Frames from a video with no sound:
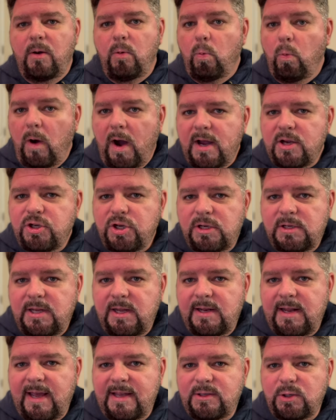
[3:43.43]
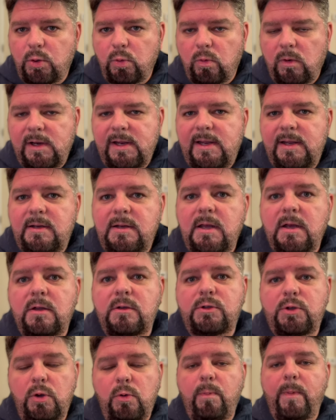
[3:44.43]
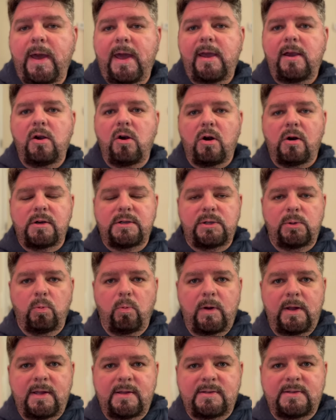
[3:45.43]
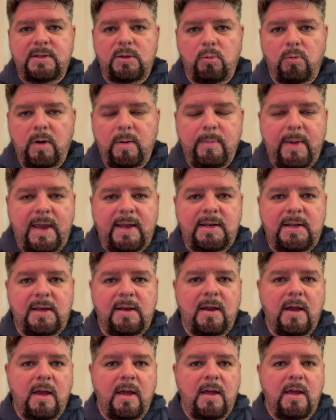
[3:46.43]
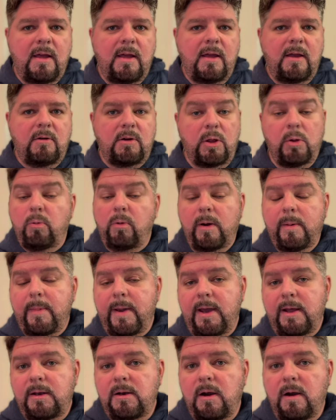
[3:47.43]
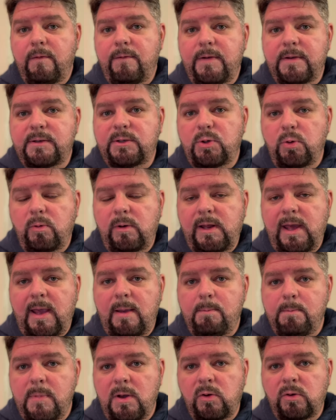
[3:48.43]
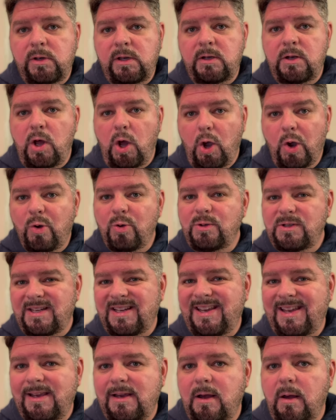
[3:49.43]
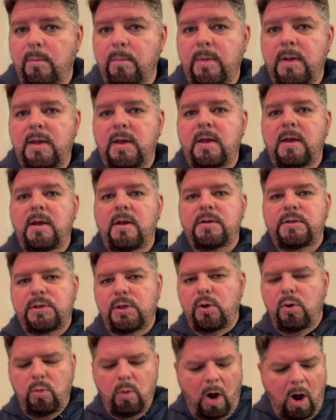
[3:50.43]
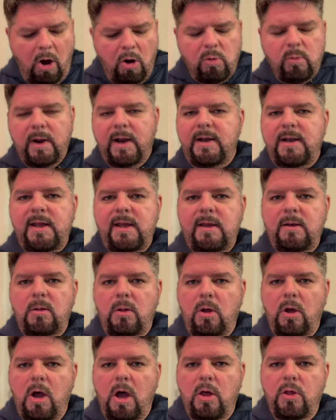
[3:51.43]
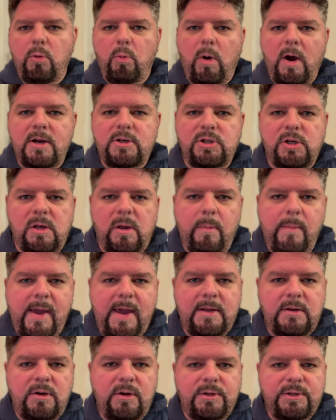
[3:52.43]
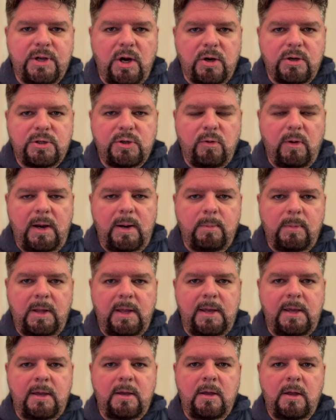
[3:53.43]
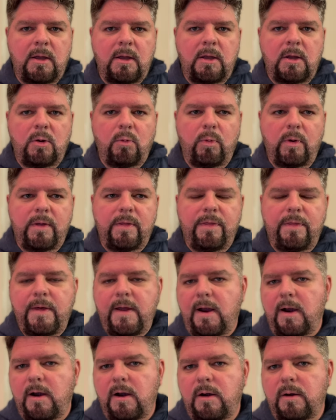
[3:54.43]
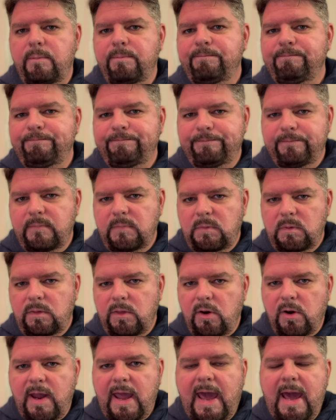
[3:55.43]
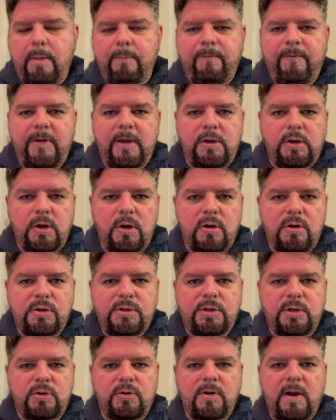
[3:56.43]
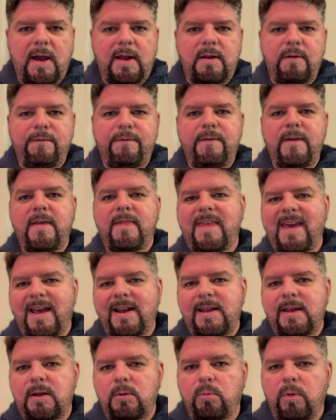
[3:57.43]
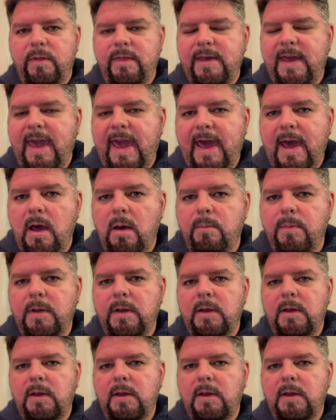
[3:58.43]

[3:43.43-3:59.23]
Washington has agreed to pay Carson Wentz the remainder of his $28 million owed to him. So already the Washington Commanders are scrambling with their cap figures to try to fit that in with the cap,